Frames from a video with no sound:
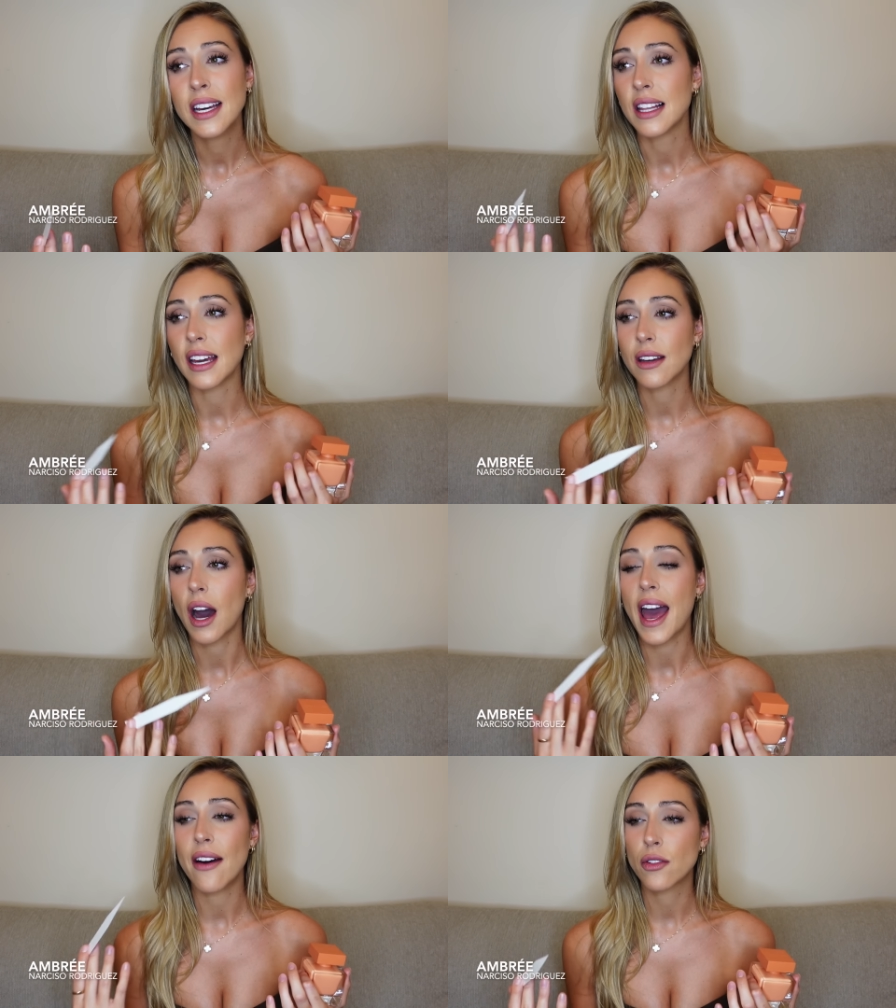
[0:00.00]
Like,
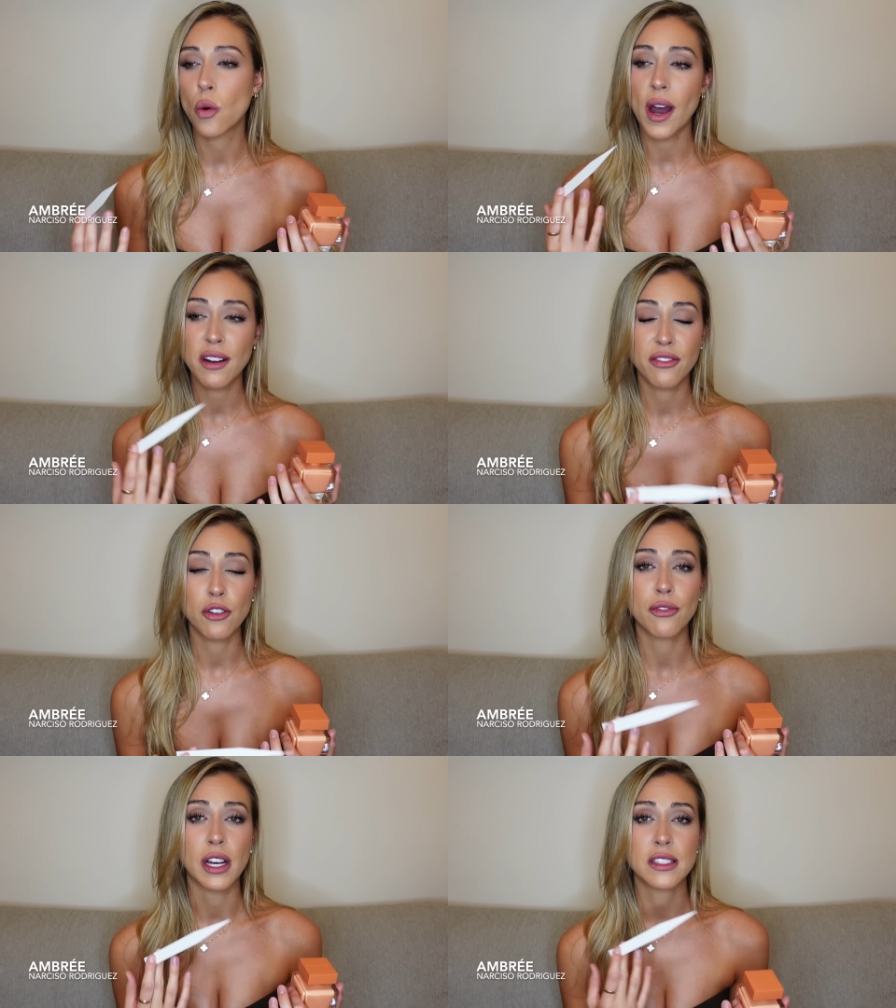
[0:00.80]
I have quite a few
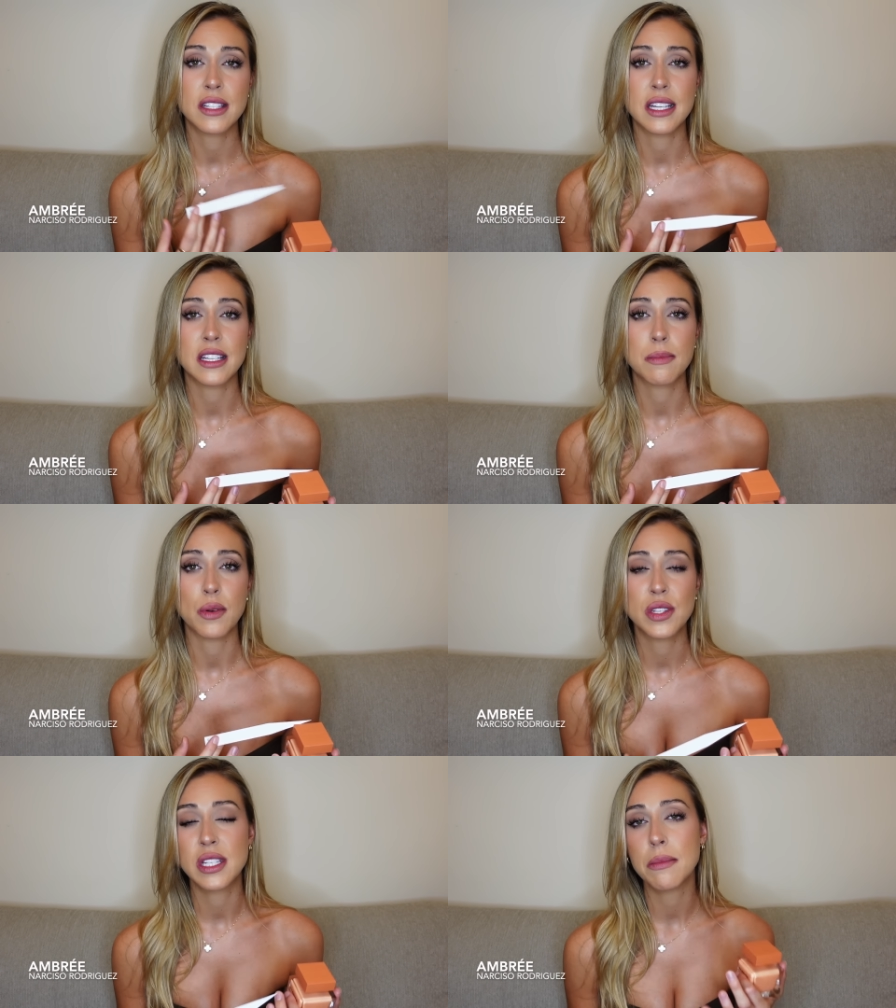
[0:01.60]
fragrances that smell
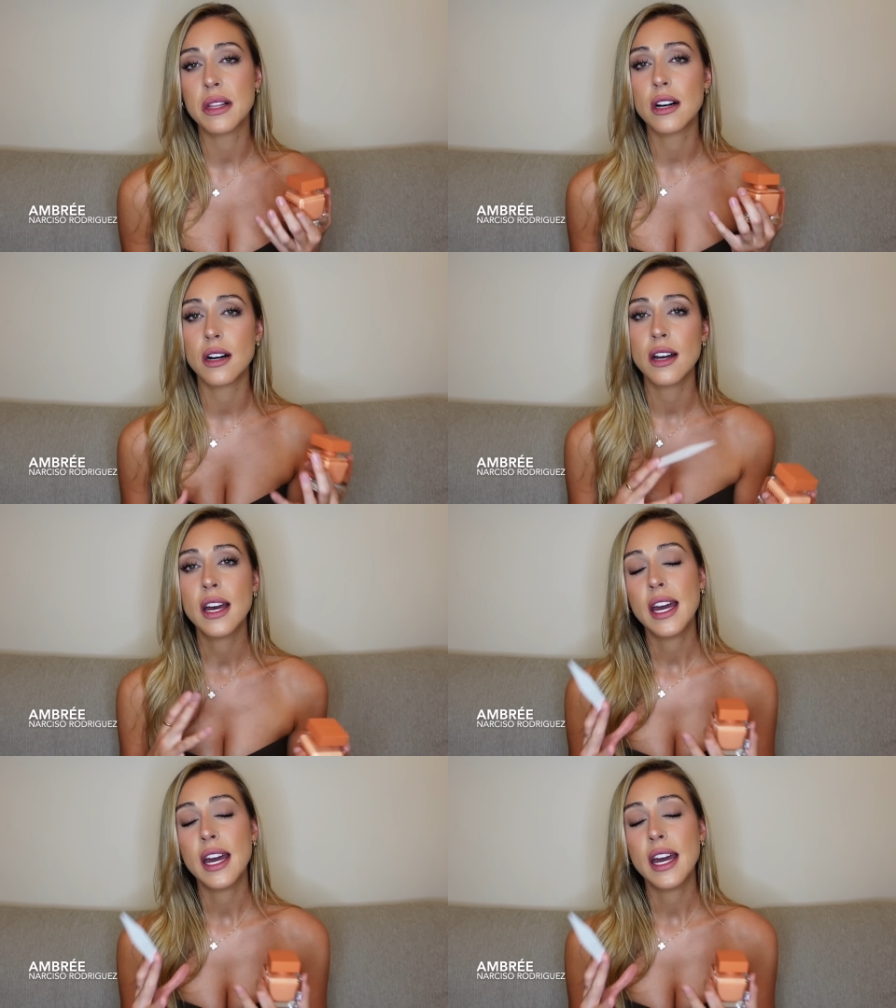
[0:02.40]
similar